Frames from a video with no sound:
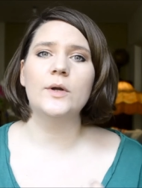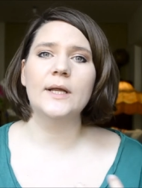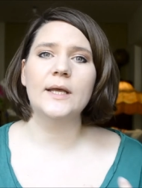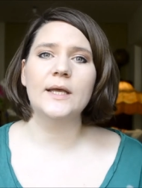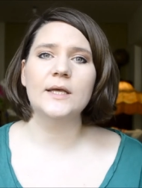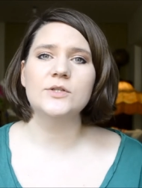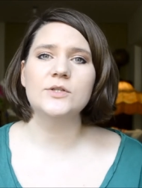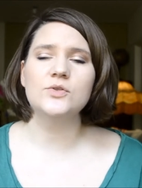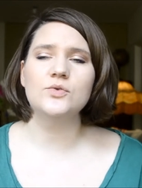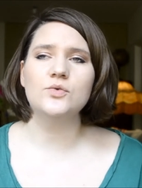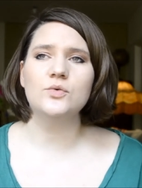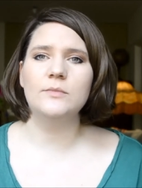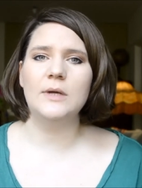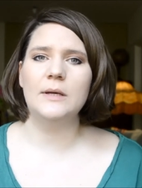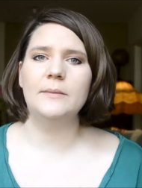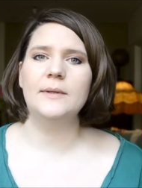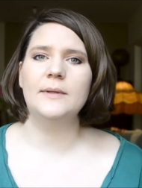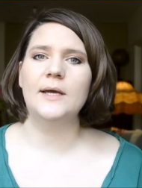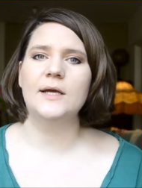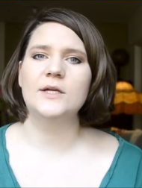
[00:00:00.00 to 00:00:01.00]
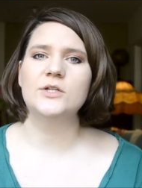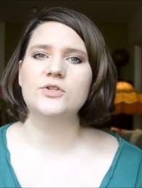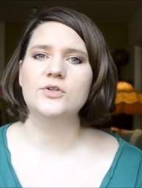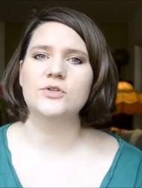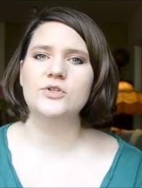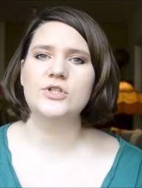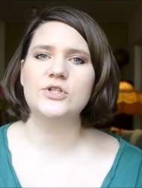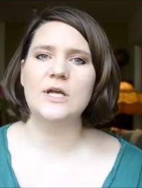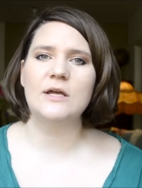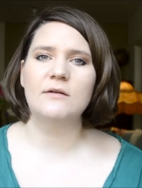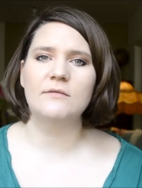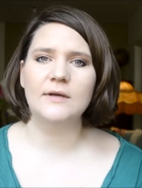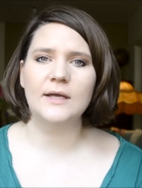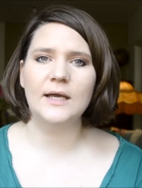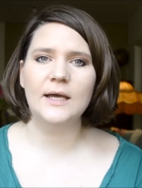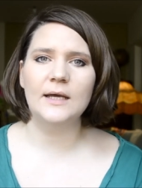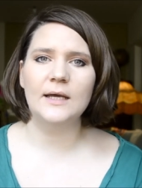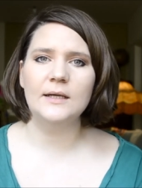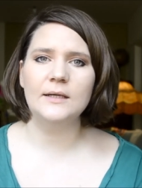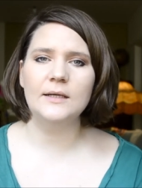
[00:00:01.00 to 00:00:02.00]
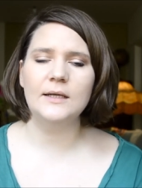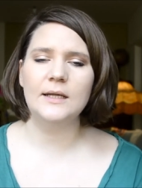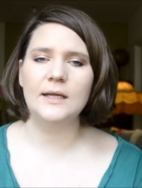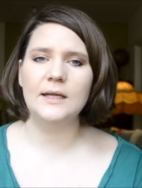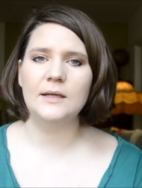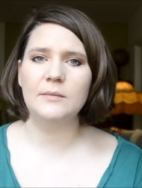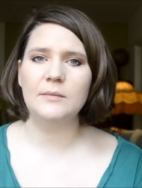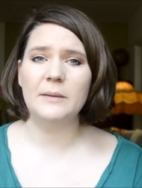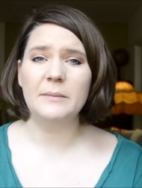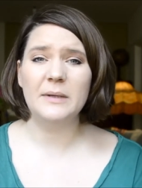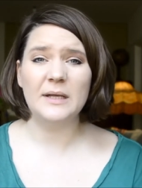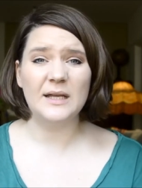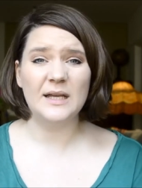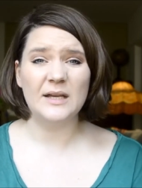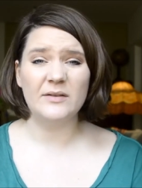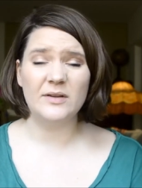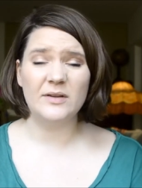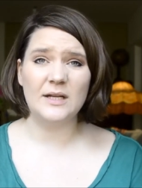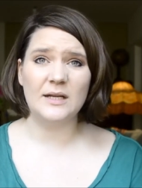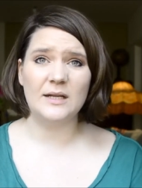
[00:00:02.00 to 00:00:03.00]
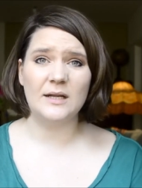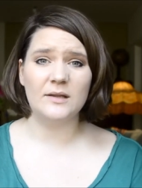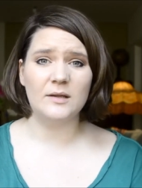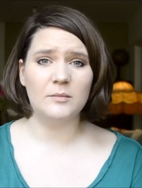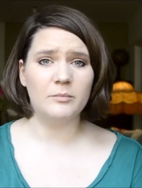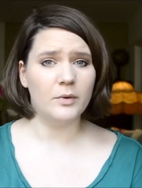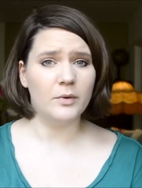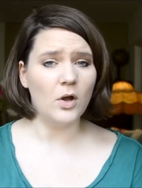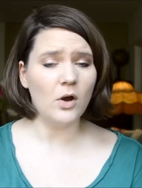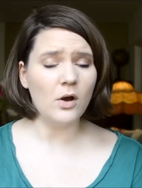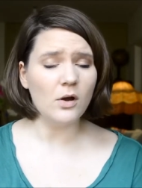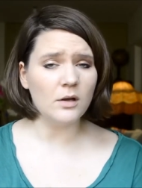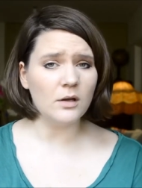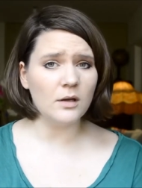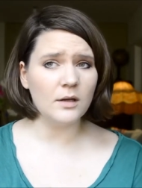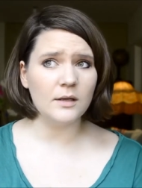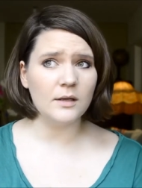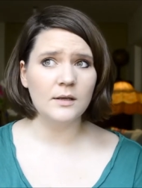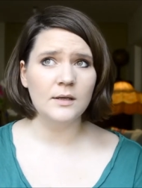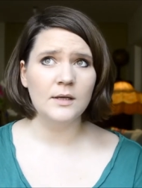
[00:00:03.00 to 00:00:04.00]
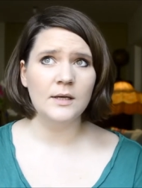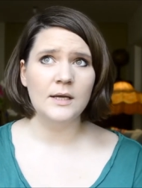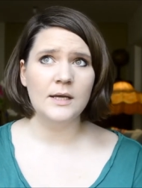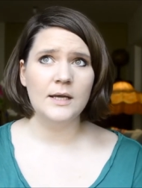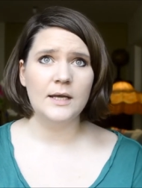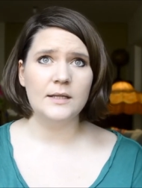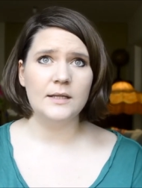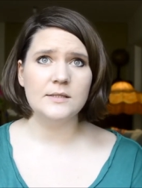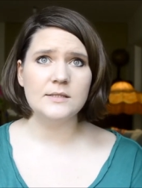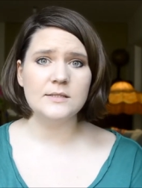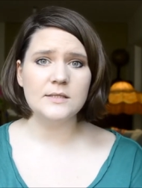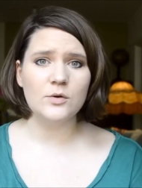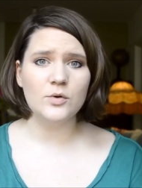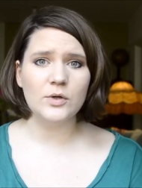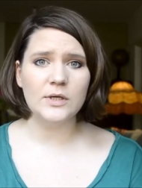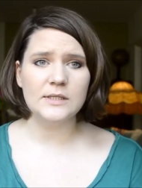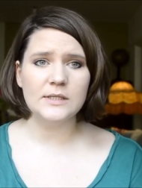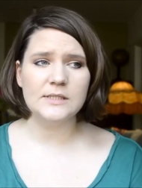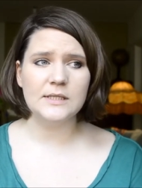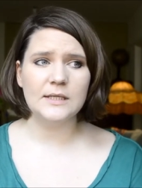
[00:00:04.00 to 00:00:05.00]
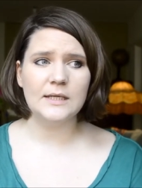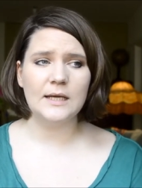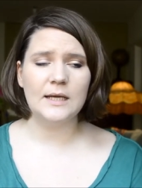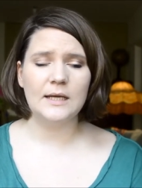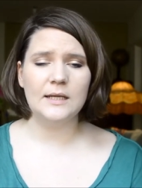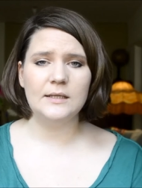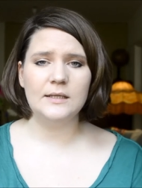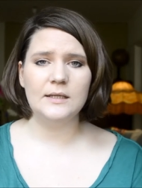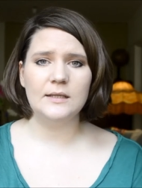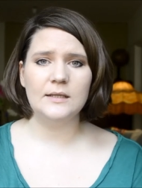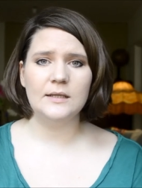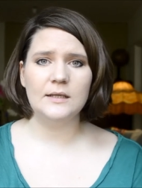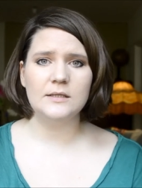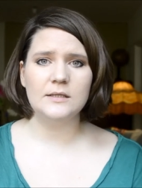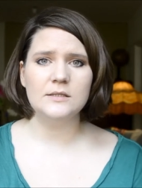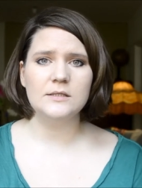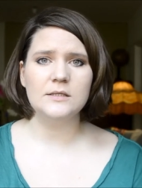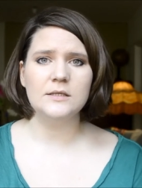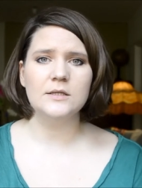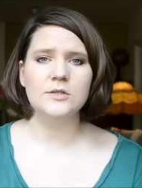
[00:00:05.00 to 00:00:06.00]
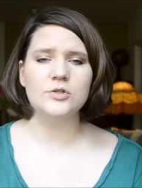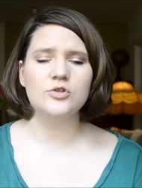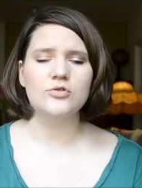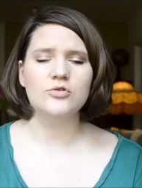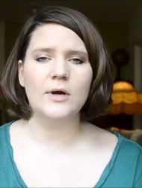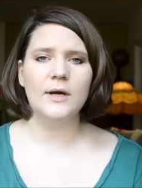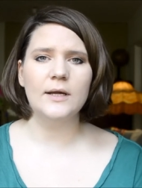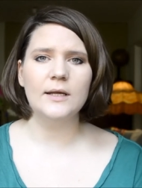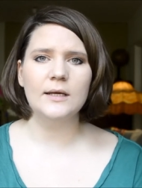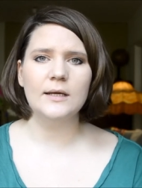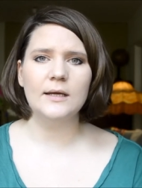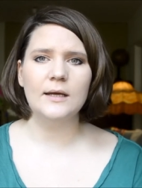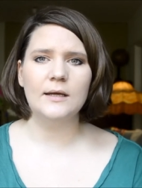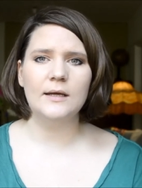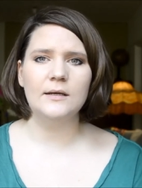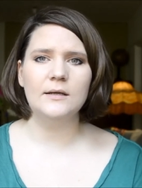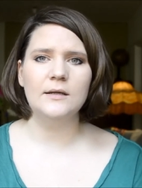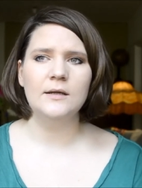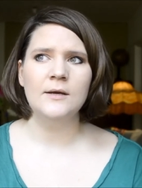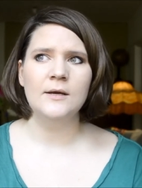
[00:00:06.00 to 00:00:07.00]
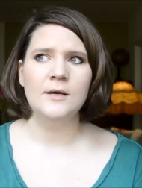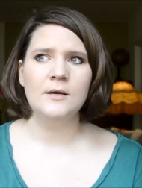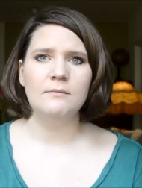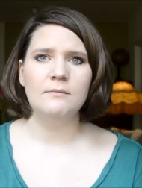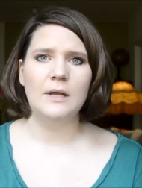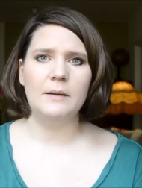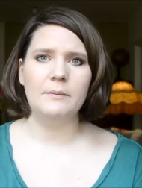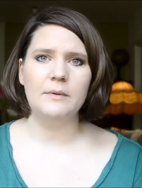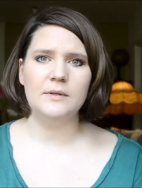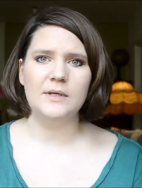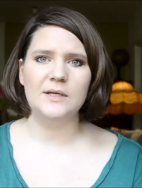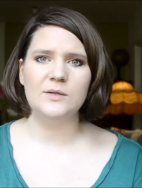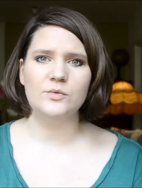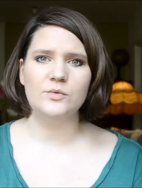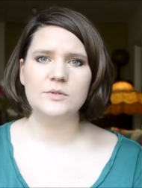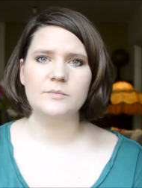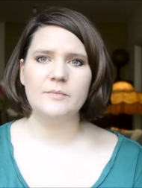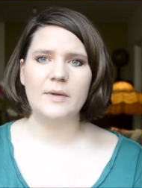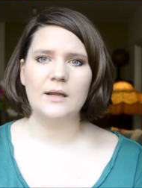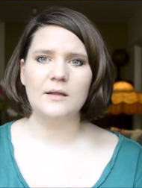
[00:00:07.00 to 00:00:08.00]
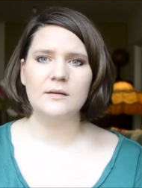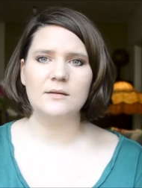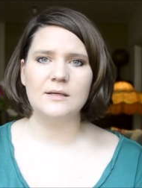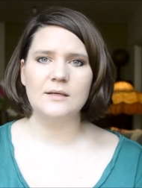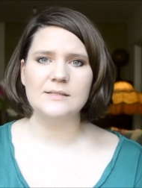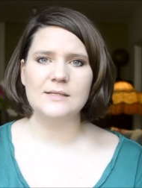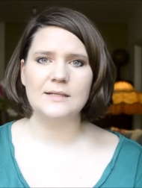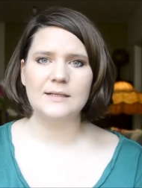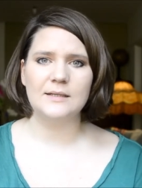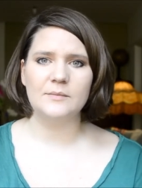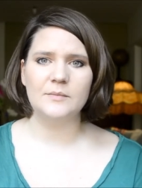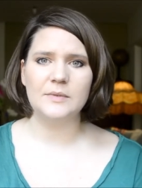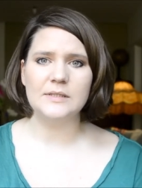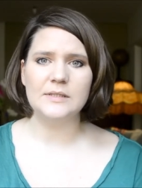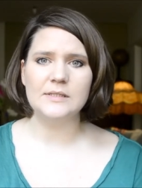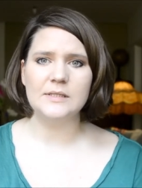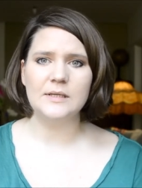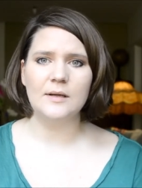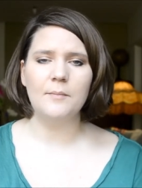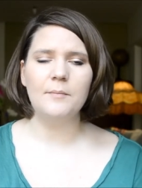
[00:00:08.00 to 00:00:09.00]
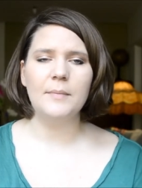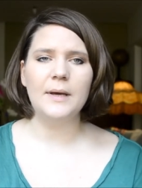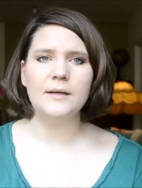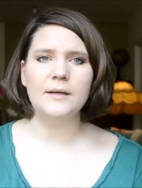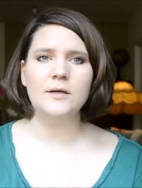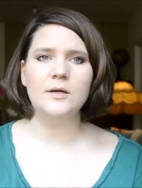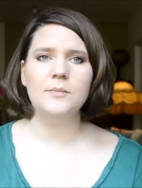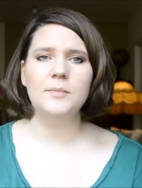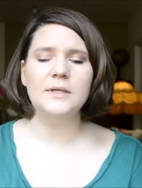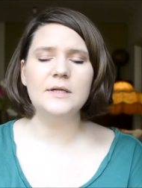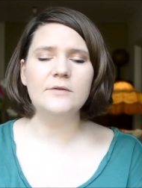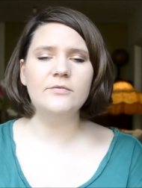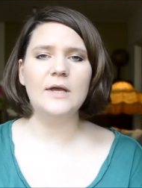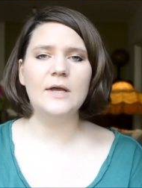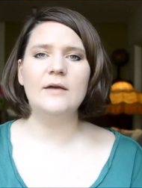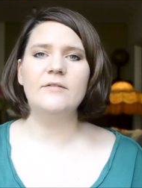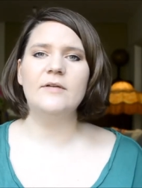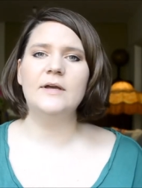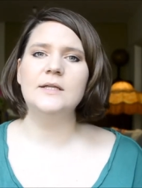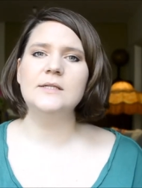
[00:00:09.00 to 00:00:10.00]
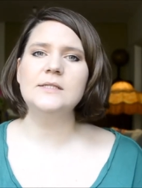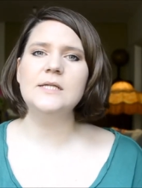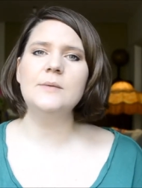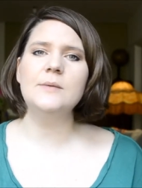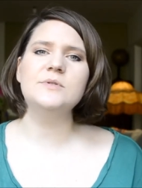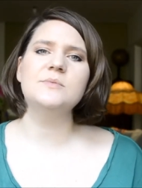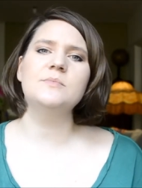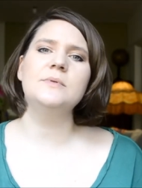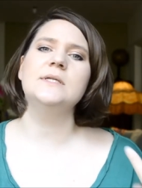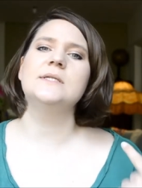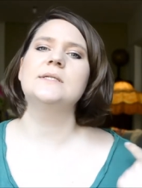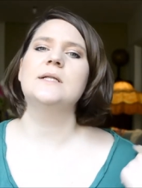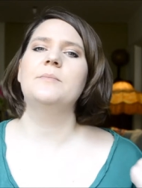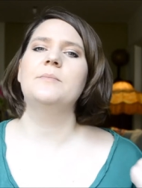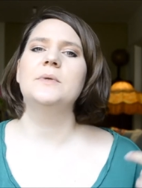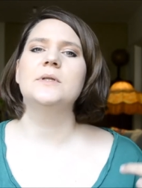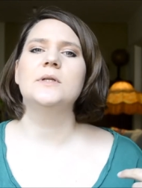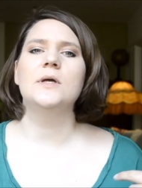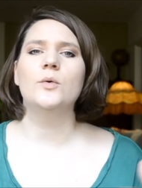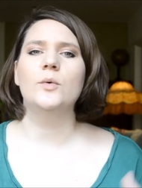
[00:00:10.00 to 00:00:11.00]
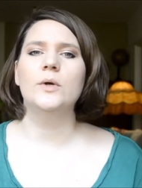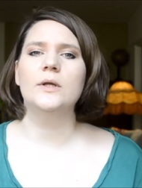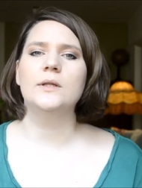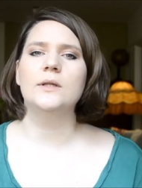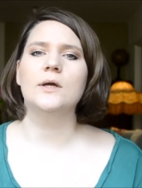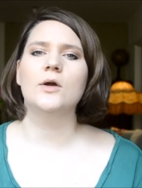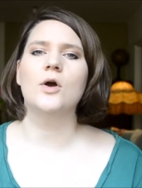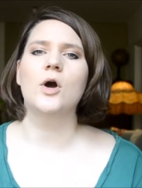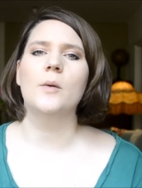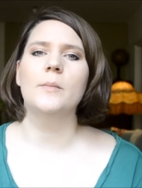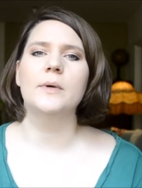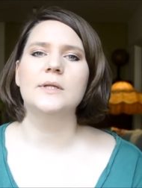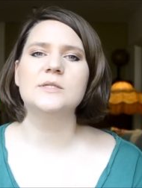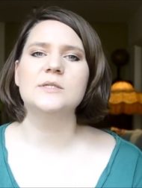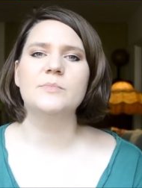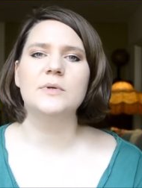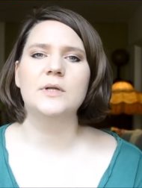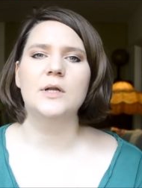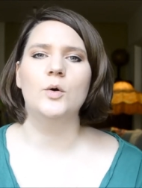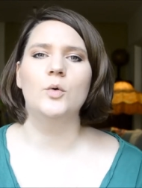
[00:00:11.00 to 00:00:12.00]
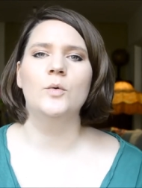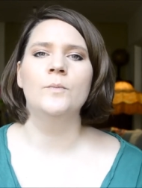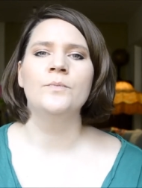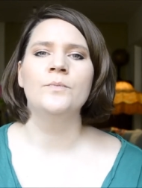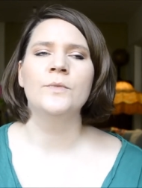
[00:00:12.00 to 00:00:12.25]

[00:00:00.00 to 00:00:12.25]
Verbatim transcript: I can do, maybe I should shave again and maybe give it another block and soak it again and then try again, maybe that would make things a little bit better. But if you have any tips, please let me know in the comments below.